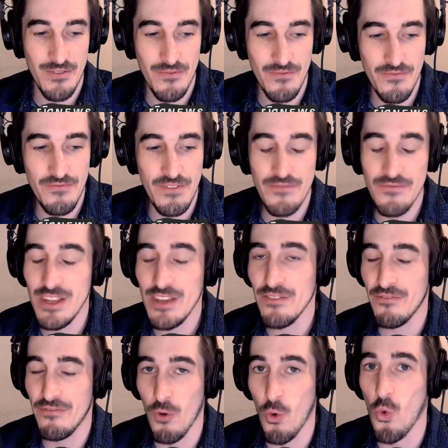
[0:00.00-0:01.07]

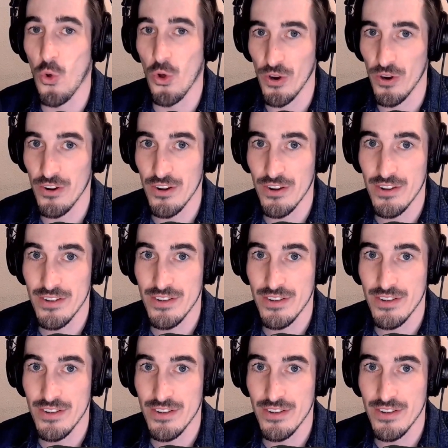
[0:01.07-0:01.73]
54